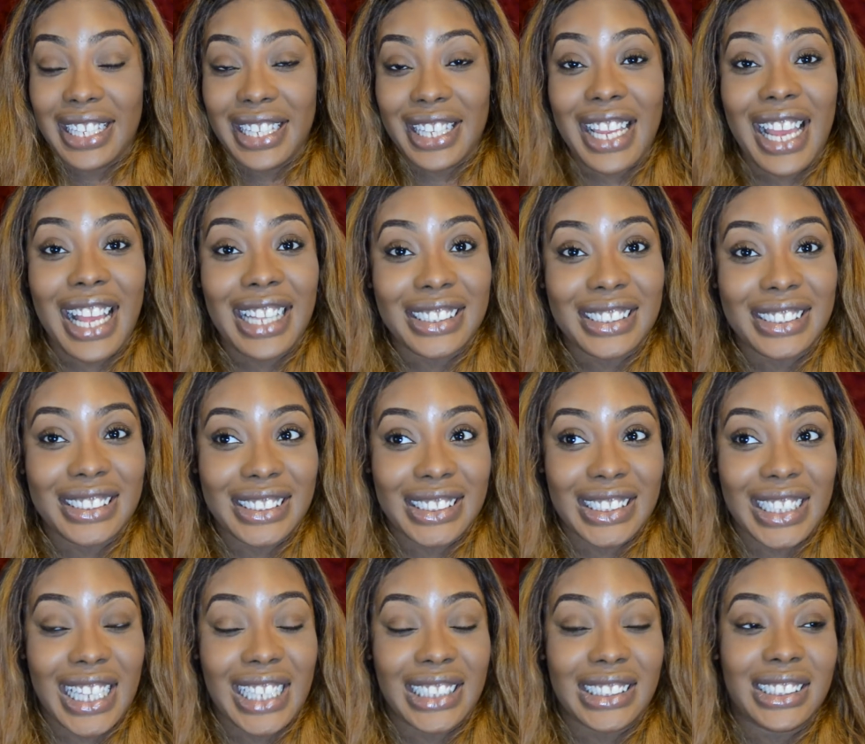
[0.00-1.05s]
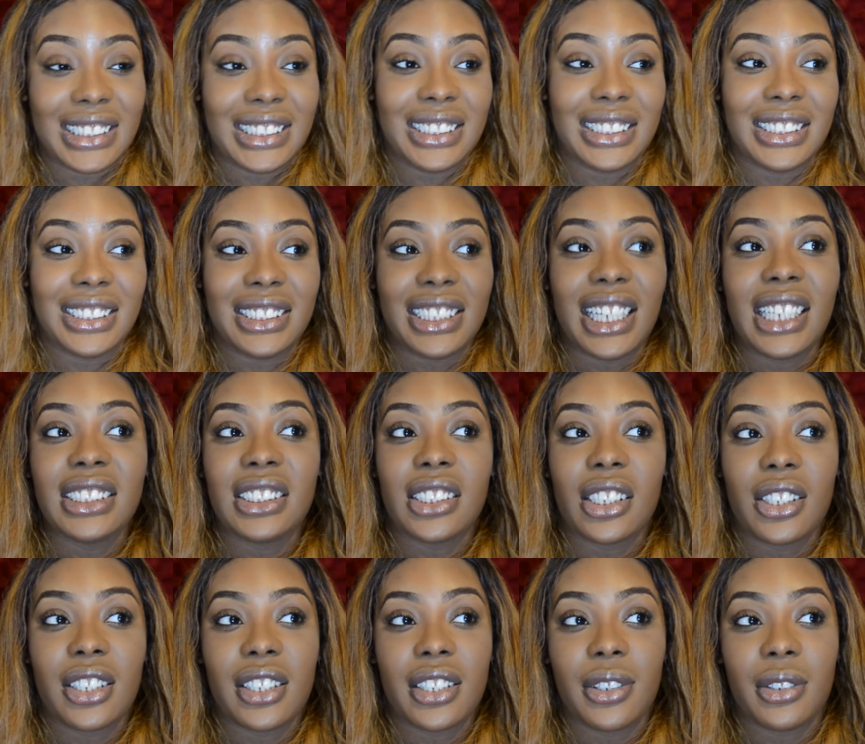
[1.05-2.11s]
Yes, it does
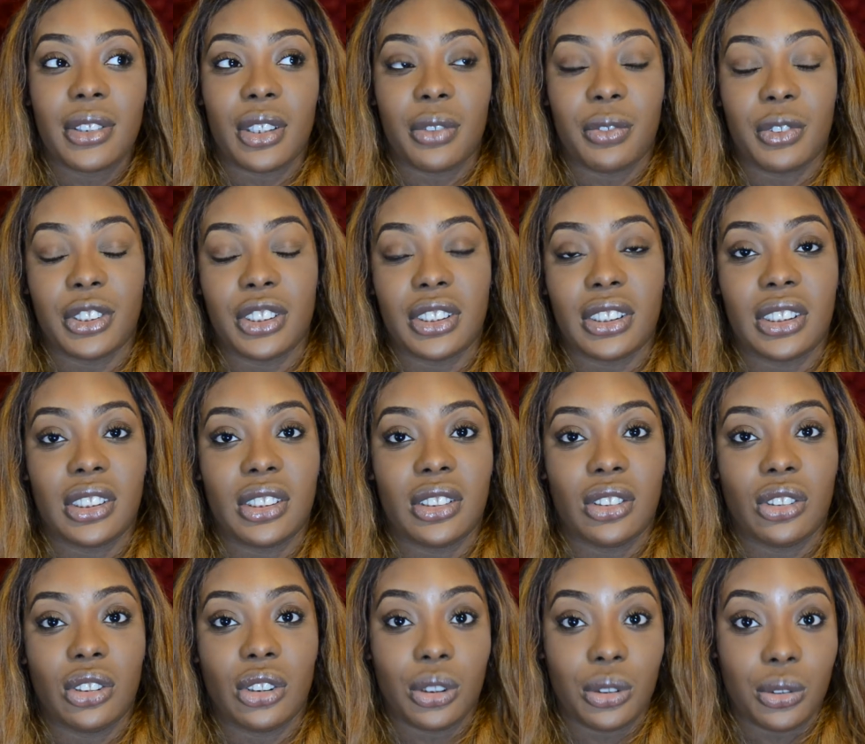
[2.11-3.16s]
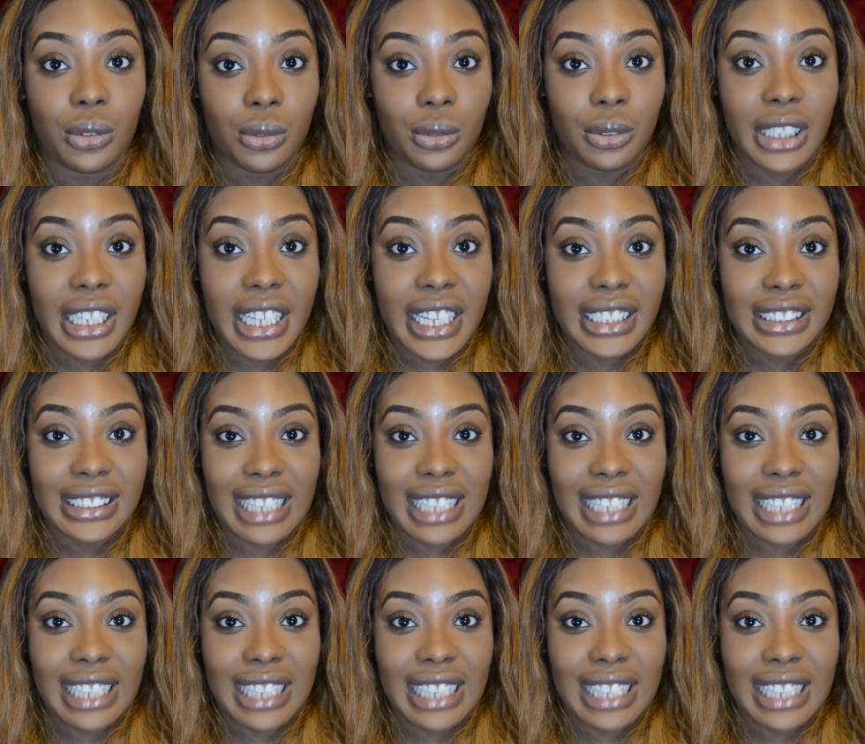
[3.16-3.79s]
hurt the first 2 days.